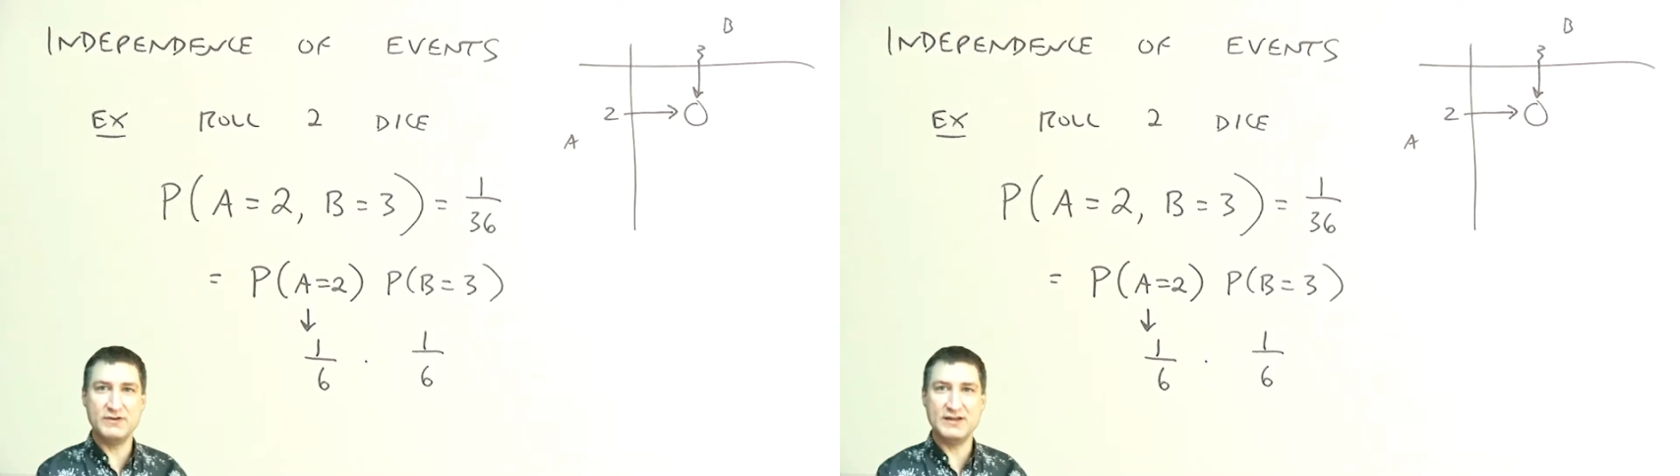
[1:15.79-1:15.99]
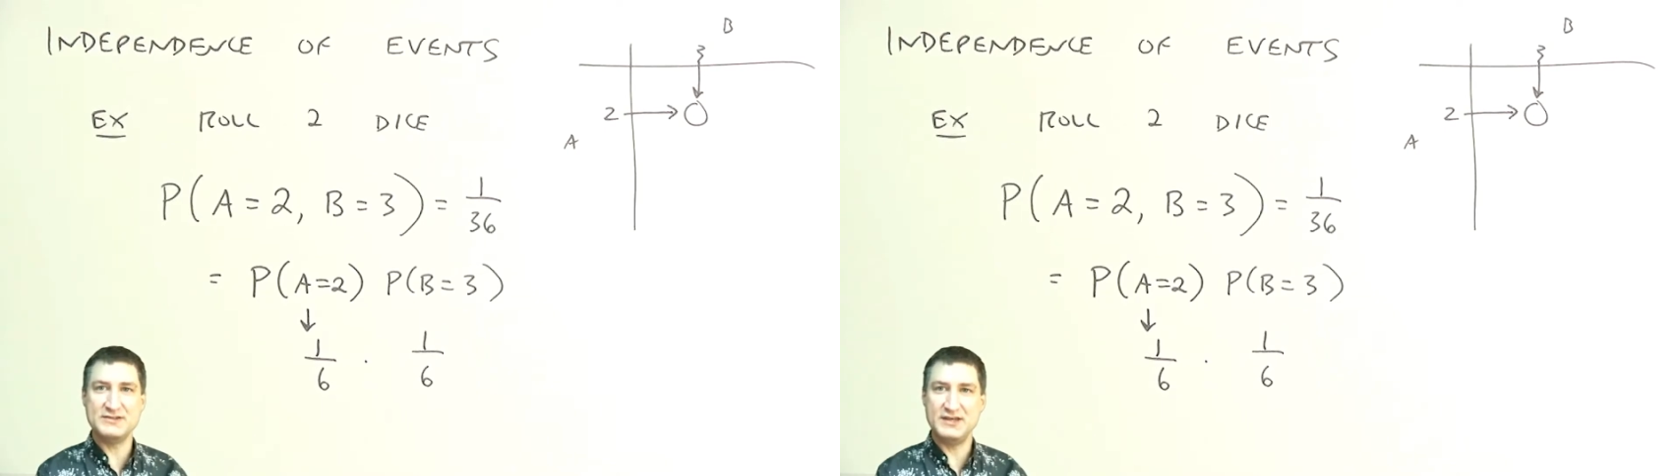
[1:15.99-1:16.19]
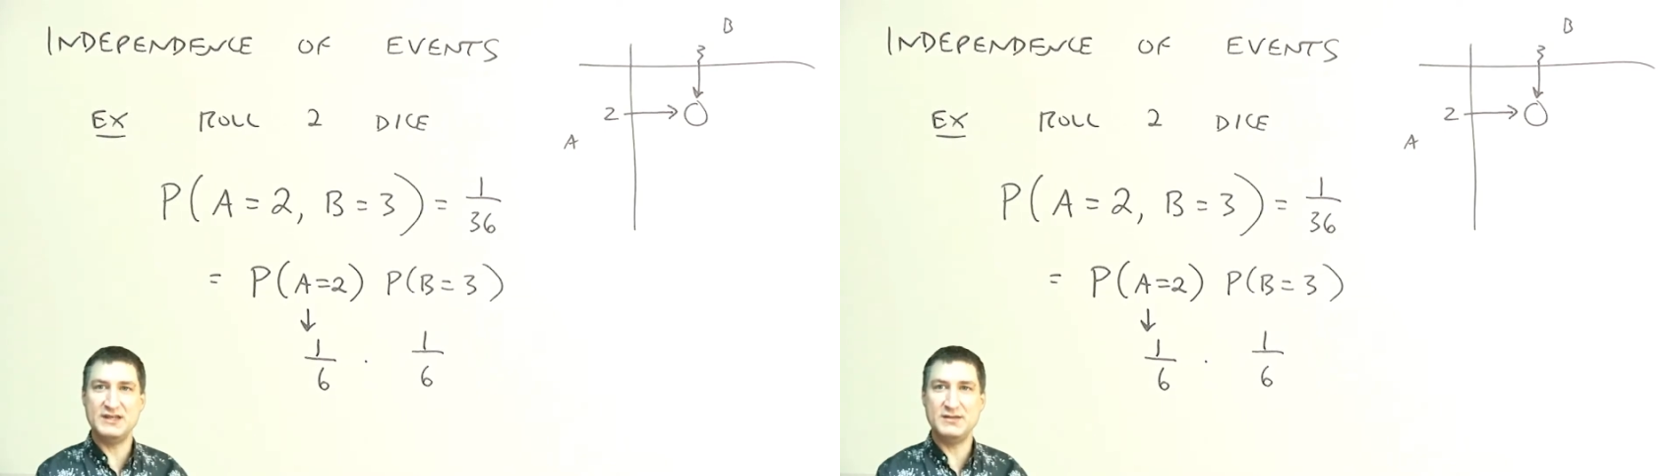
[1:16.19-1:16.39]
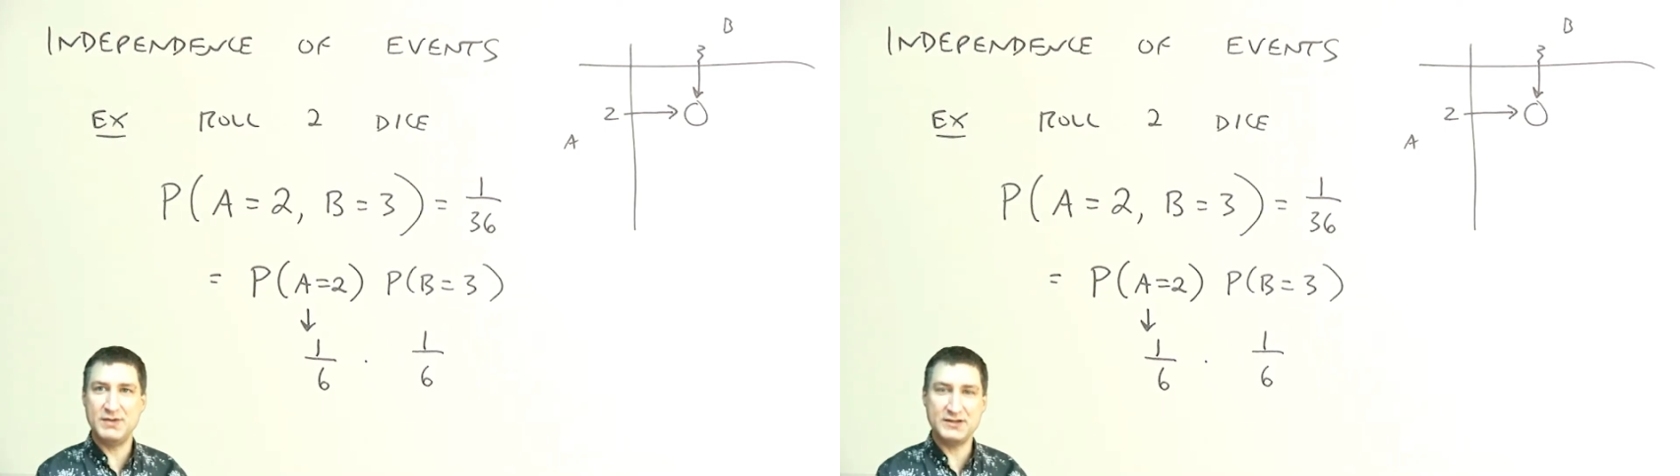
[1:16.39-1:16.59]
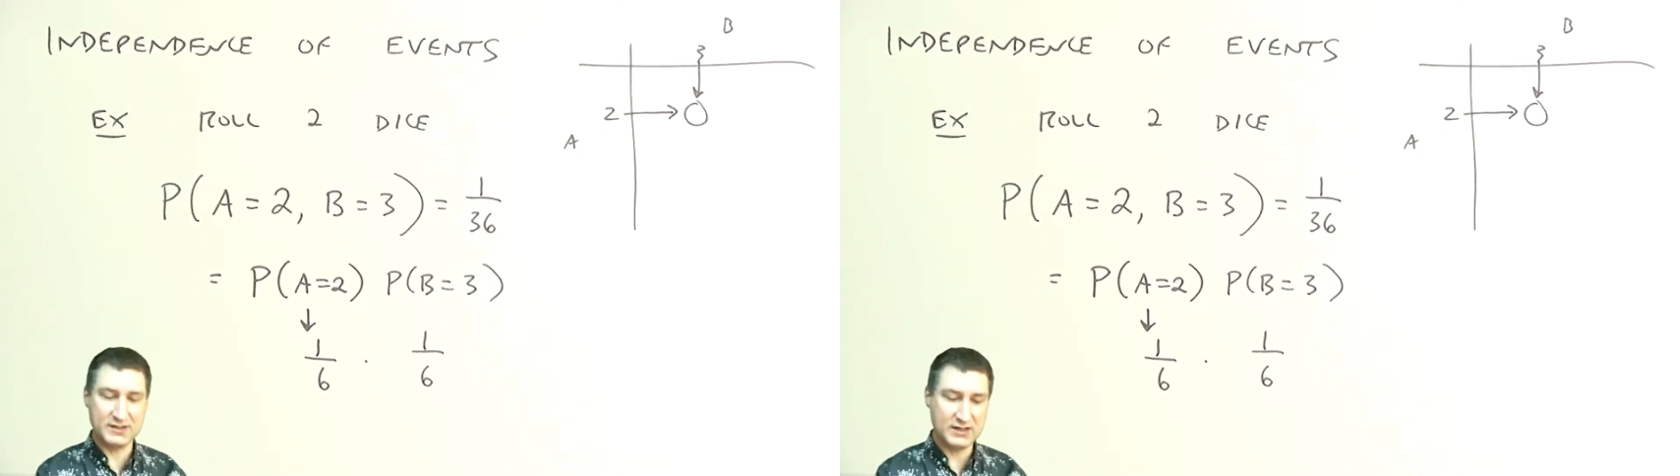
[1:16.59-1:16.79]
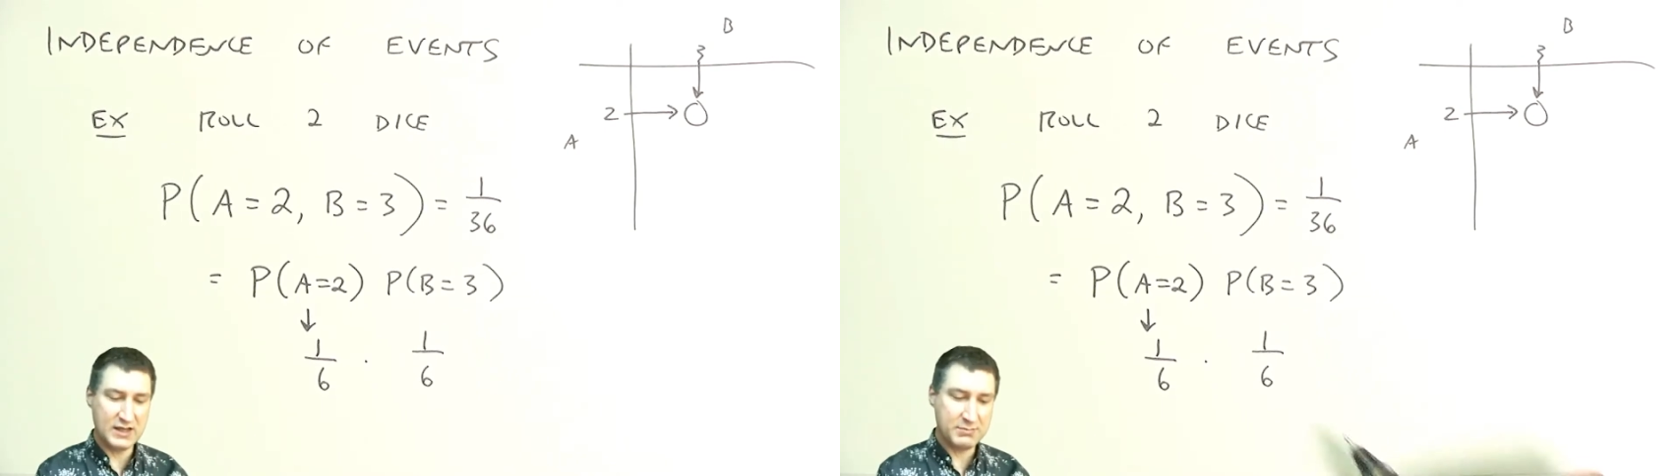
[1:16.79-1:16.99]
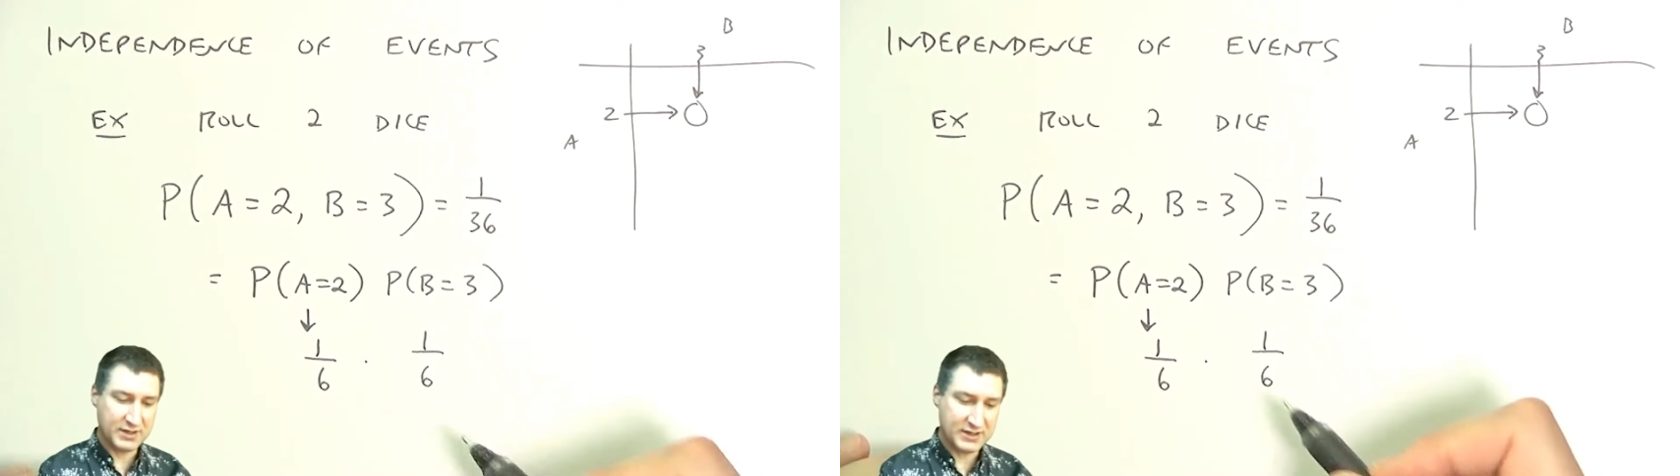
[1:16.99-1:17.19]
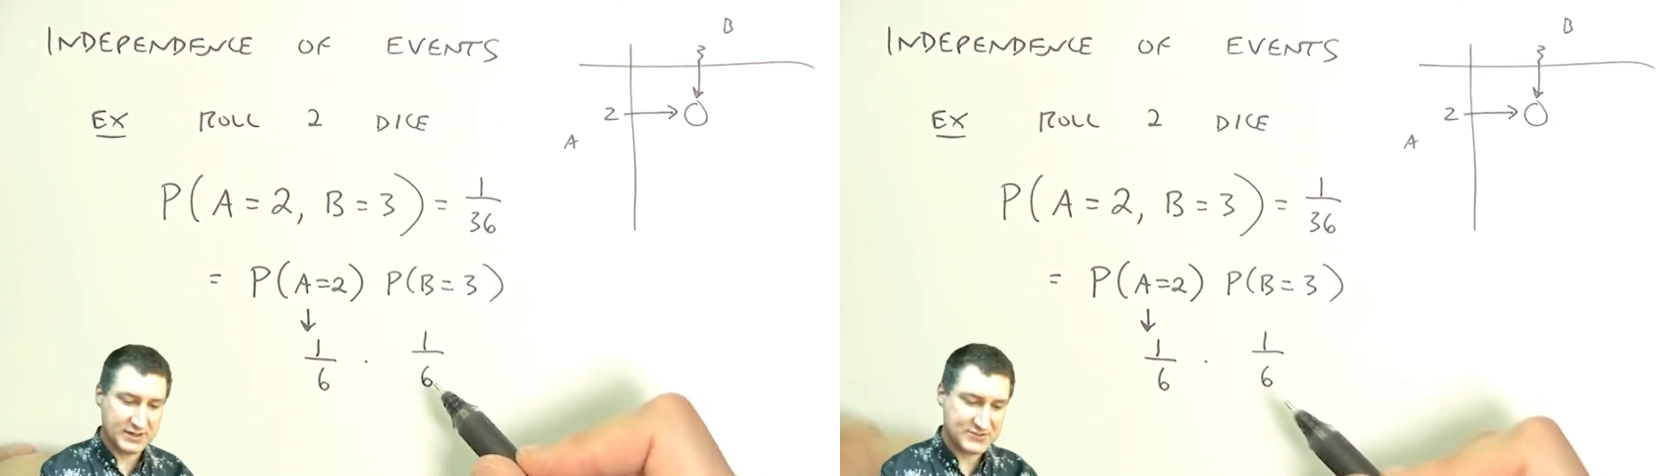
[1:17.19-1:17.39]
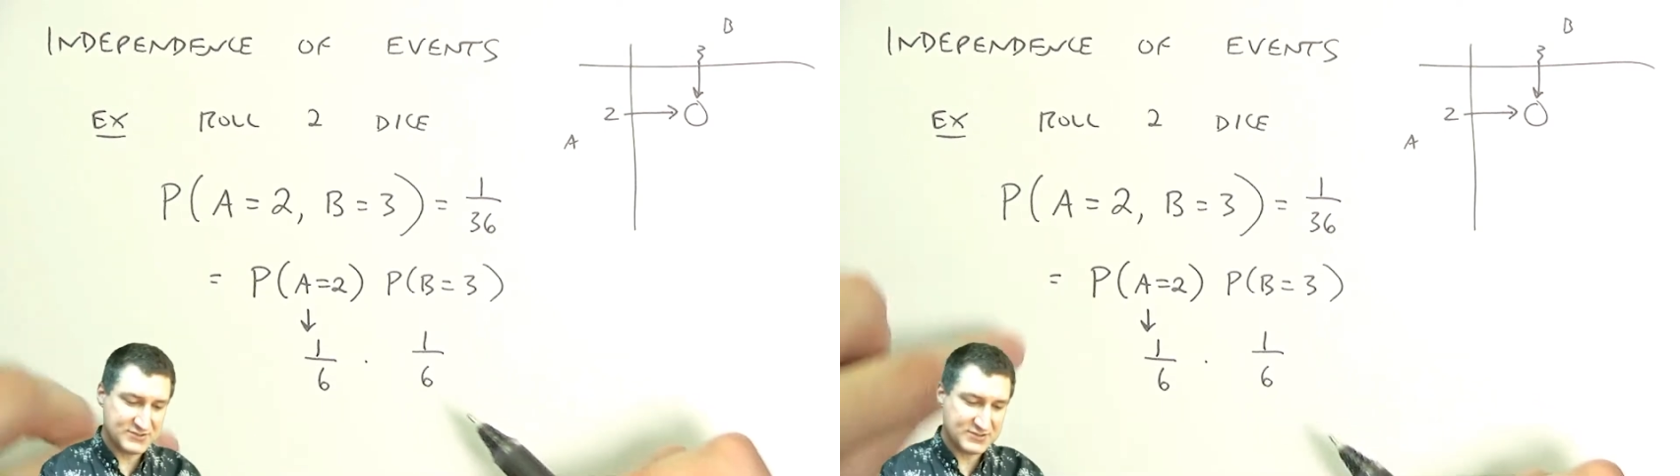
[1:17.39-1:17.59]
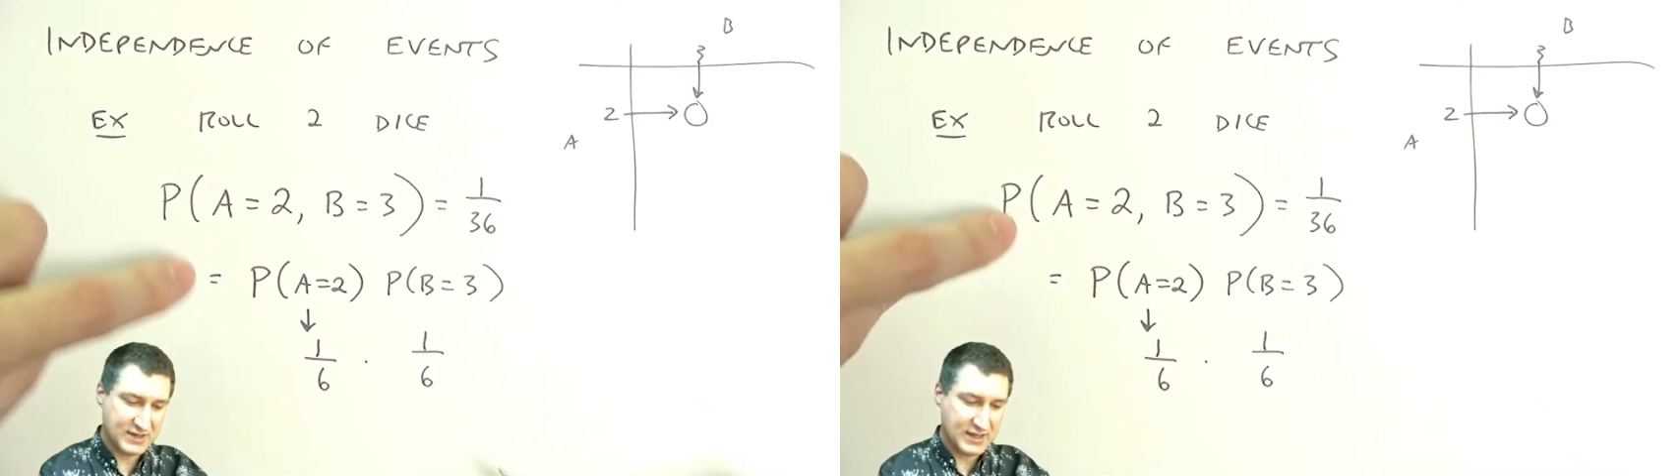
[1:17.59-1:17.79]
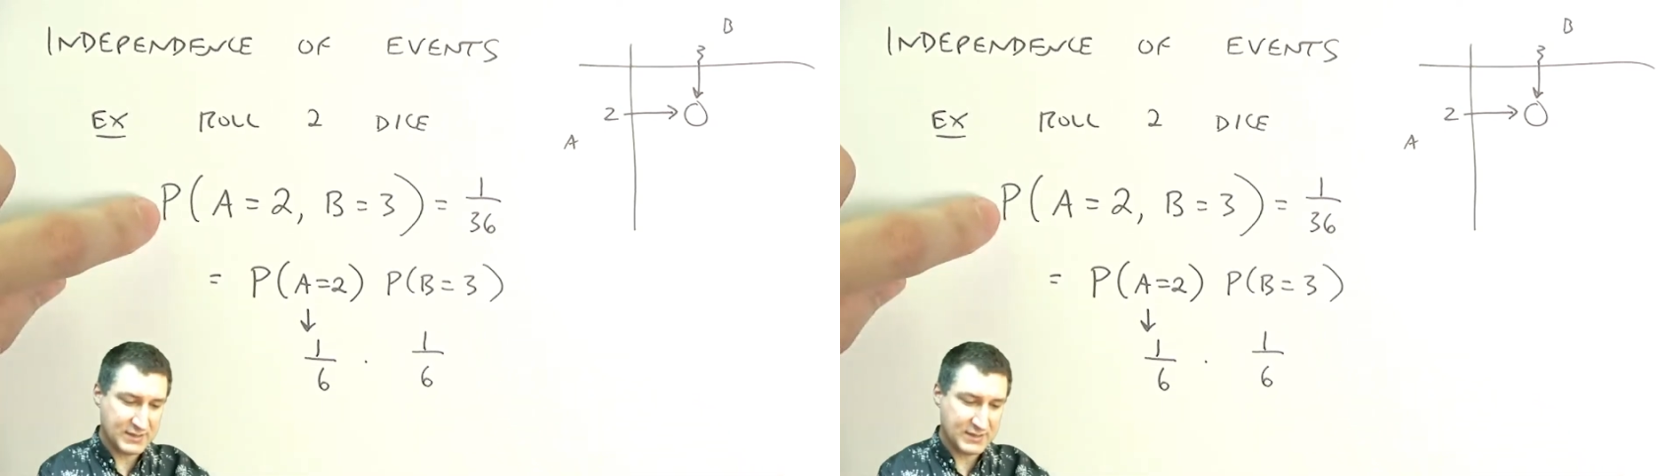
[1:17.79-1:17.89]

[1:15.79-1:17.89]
events independent because